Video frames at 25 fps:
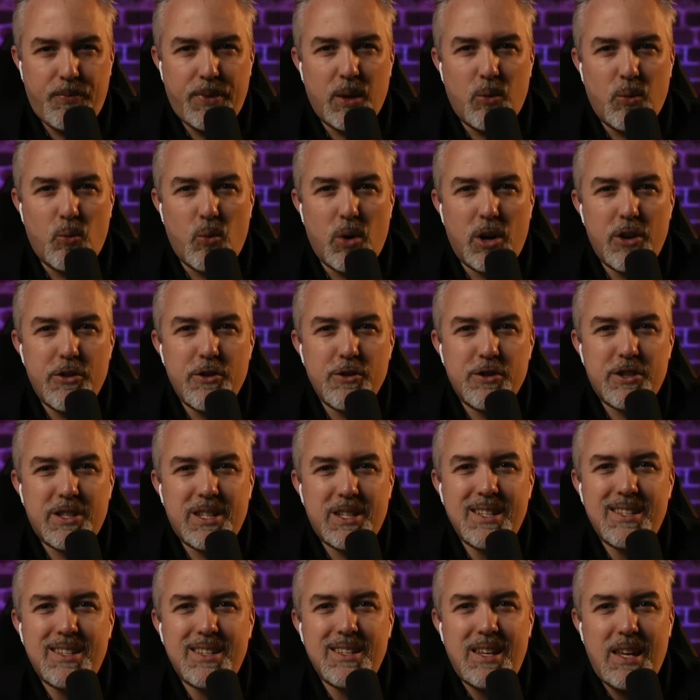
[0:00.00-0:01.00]
What are their
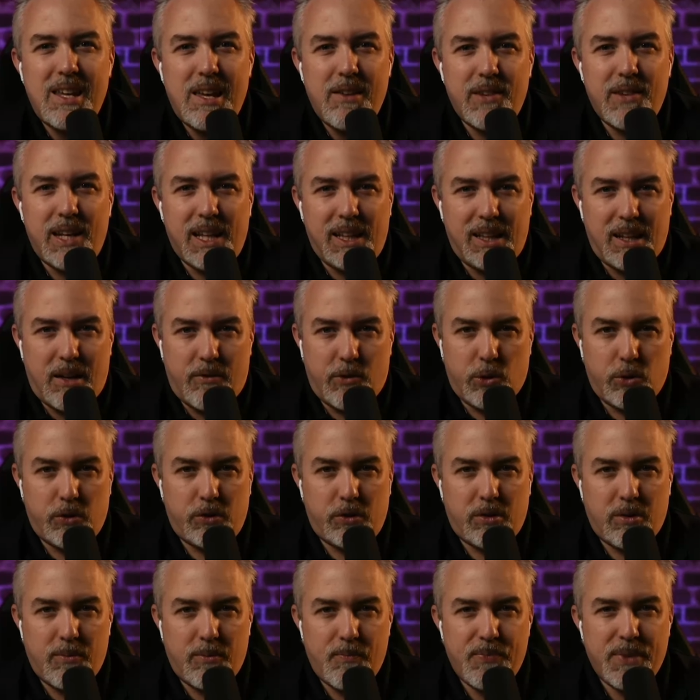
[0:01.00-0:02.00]
sensitivity levels?
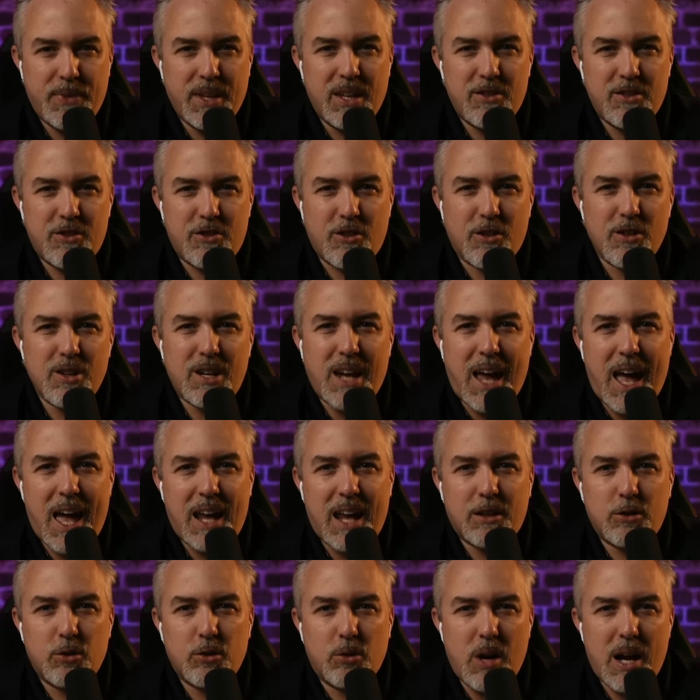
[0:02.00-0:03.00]
Start
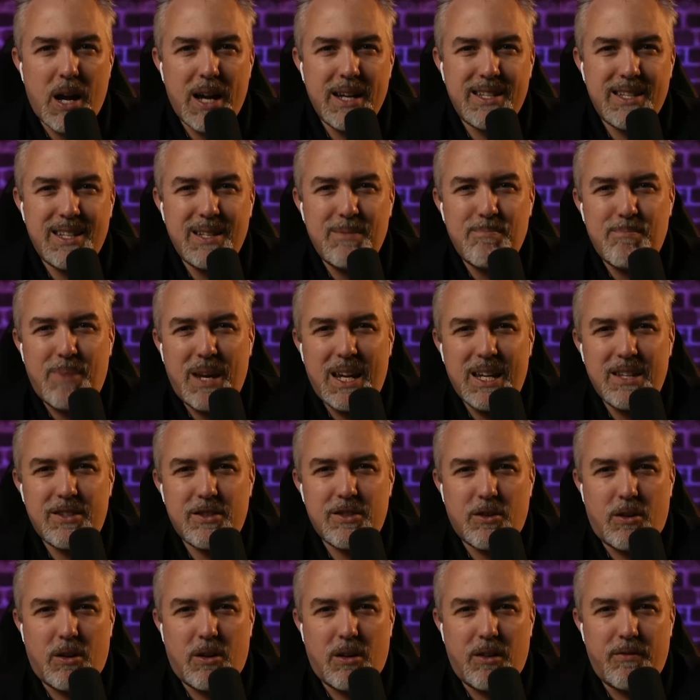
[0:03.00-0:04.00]
categorizing based
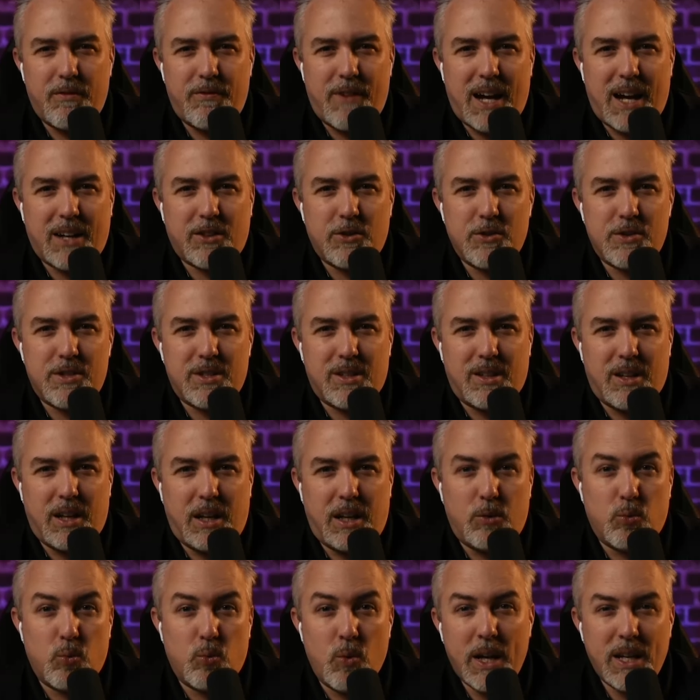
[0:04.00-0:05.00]
on factors like
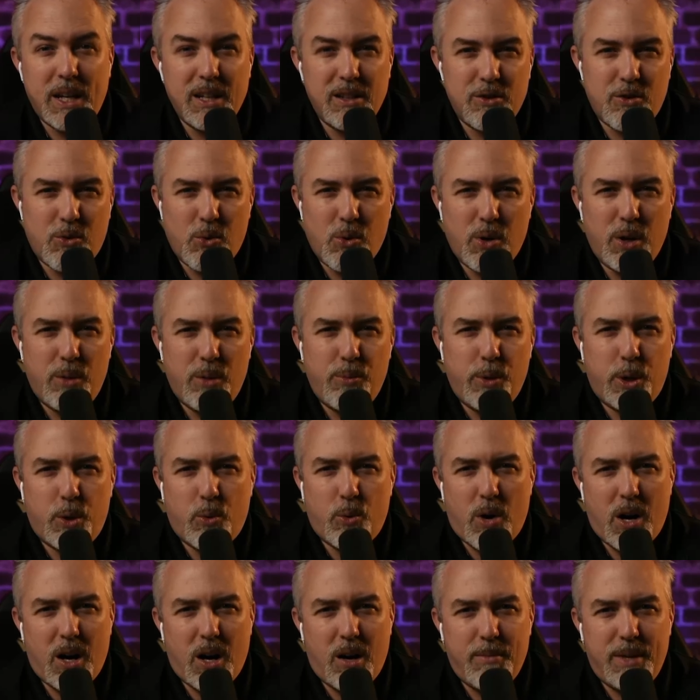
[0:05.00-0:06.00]
regulatory
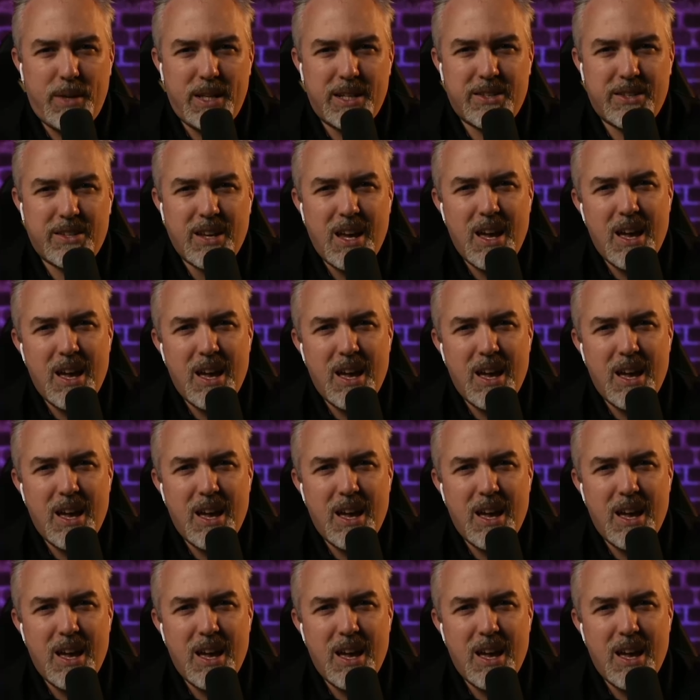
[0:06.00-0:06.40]
requirements,